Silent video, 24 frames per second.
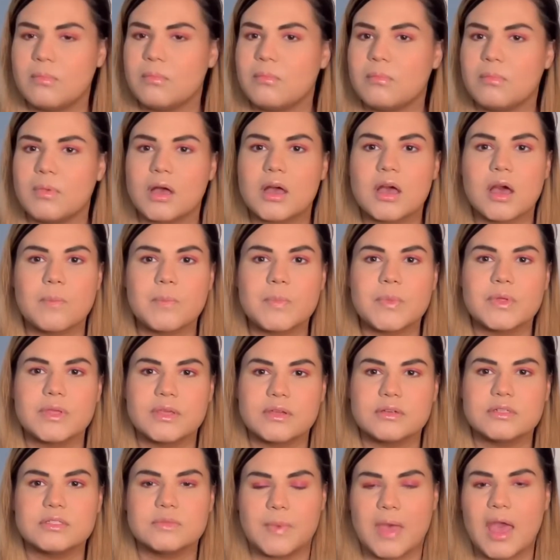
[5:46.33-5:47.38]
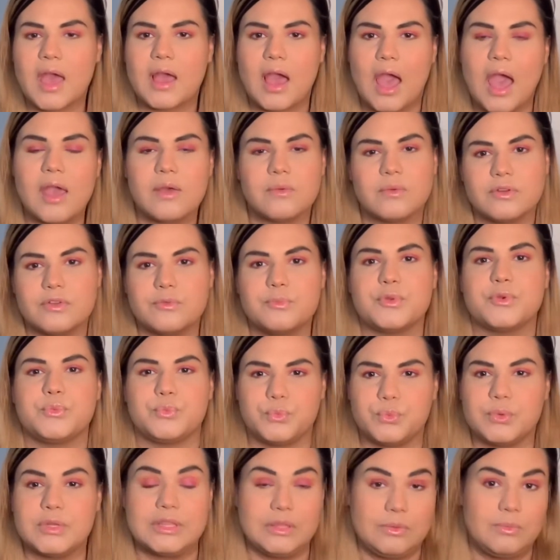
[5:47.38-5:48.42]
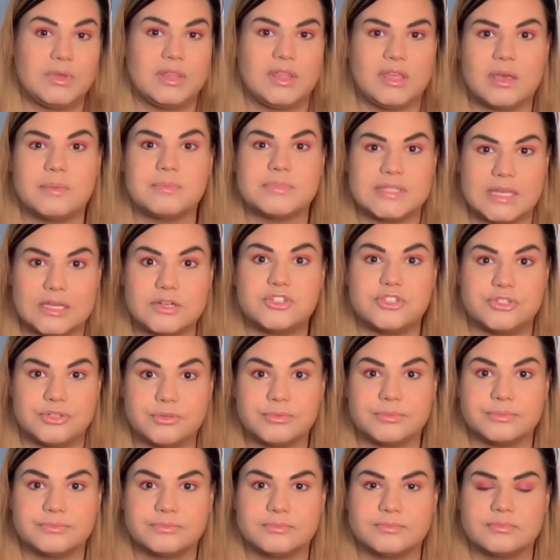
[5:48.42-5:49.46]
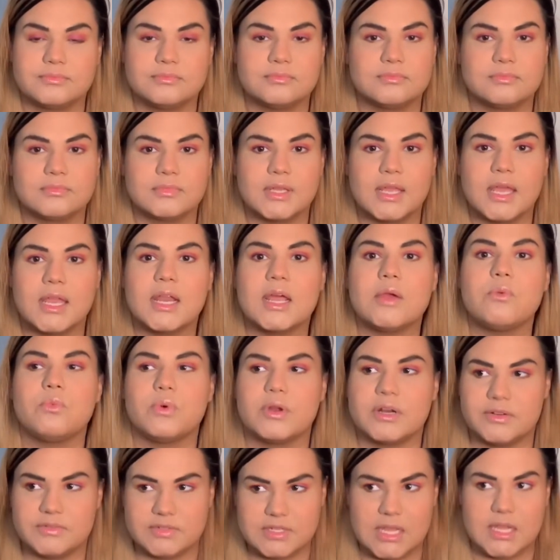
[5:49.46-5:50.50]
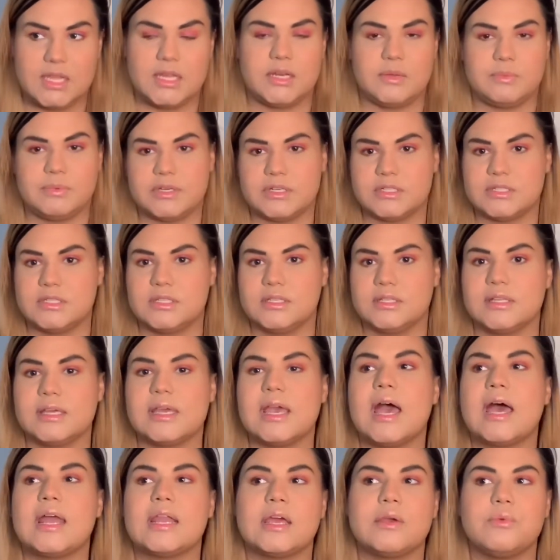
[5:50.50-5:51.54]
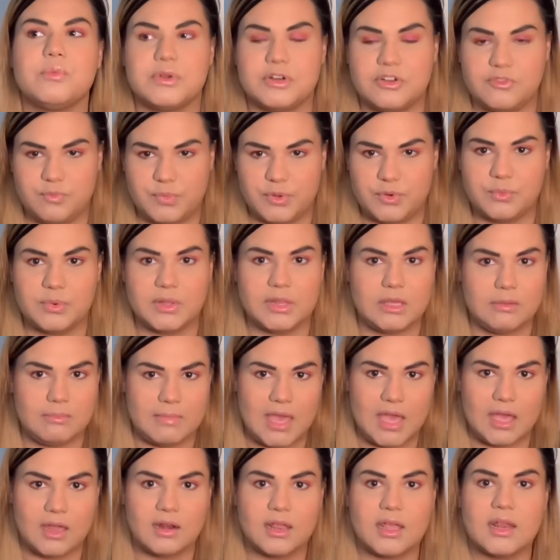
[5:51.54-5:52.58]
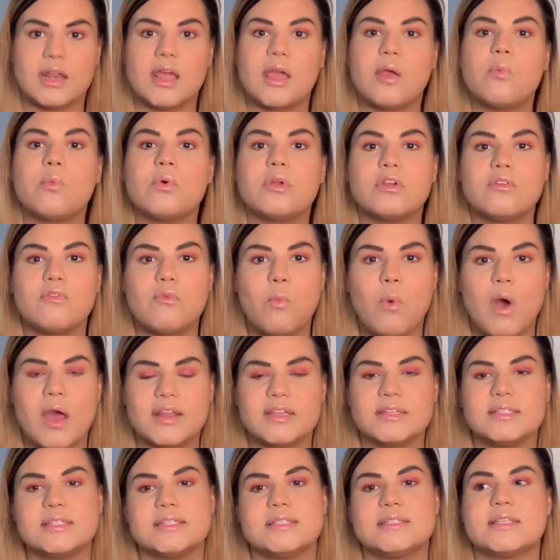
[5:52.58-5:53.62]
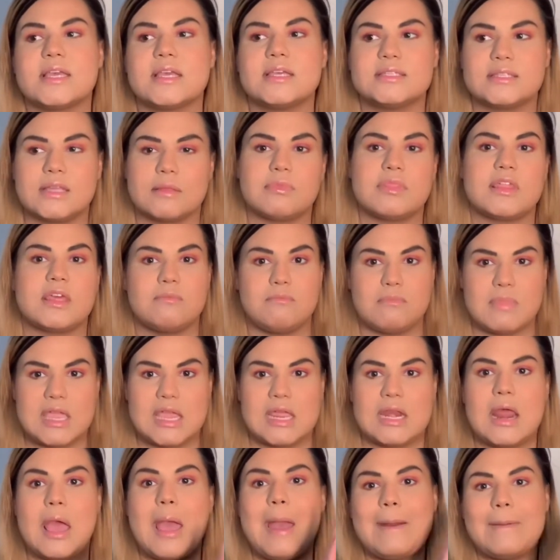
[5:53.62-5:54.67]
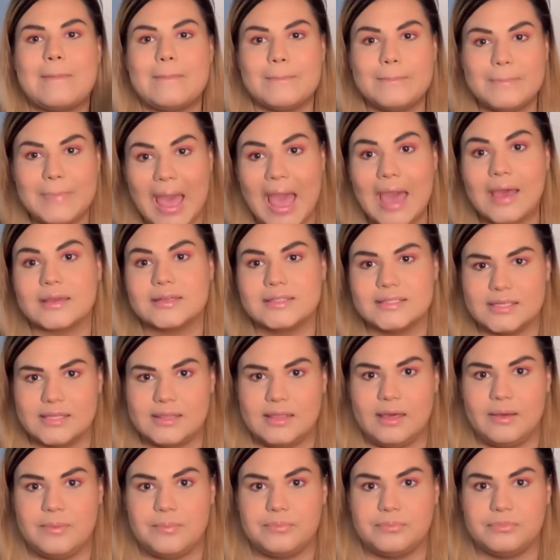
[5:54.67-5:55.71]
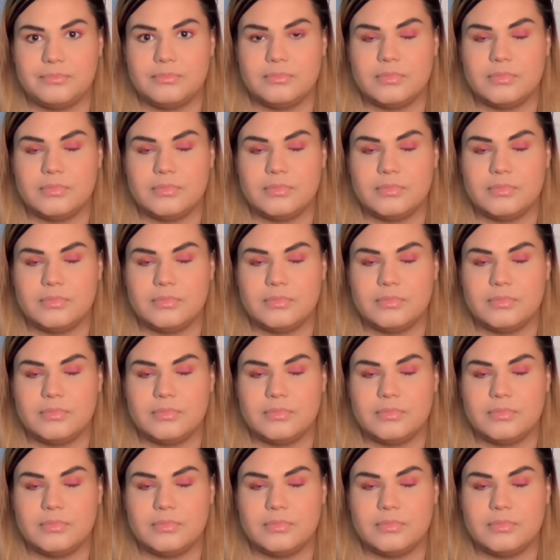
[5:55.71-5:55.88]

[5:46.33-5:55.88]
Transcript: A couple years back, I would have been really, really upset too. And I would have taken it personally, and I would have been really mad, and I would have wanted to say something mean back to them.